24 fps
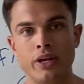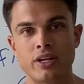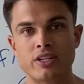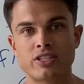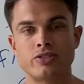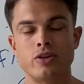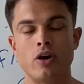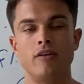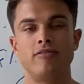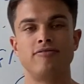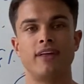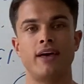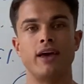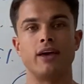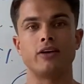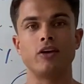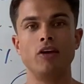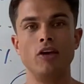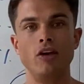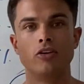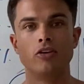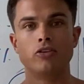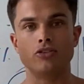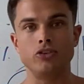snowflake.
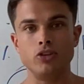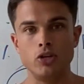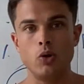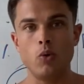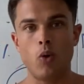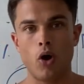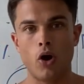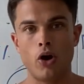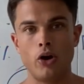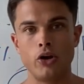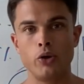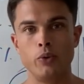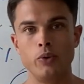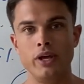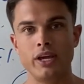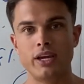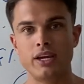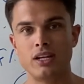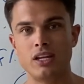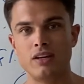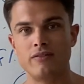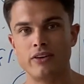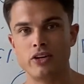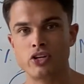You are a unique
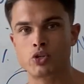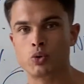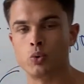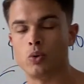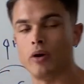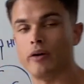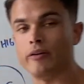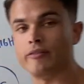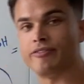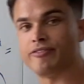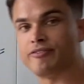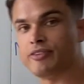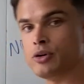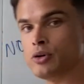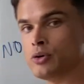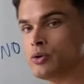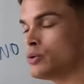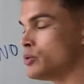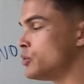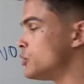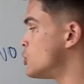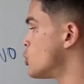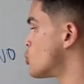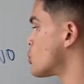individual, and
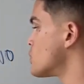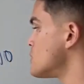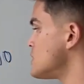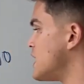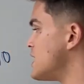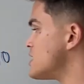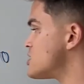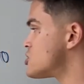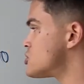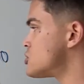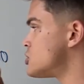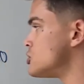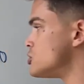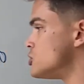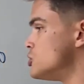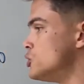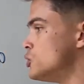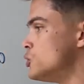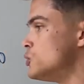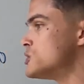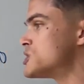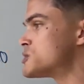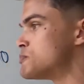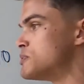food relates to
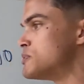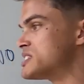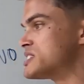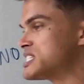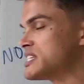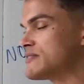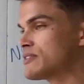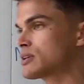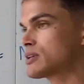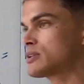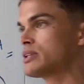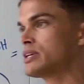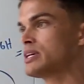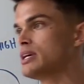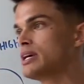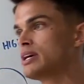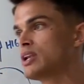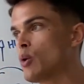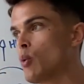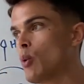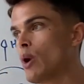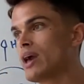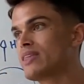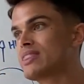you specifically in a
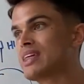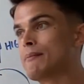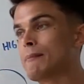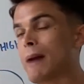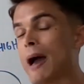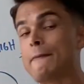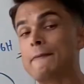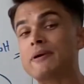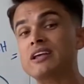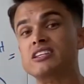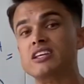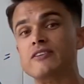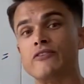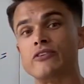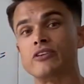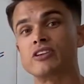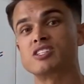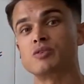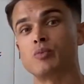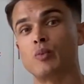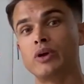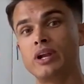way that might be different from someone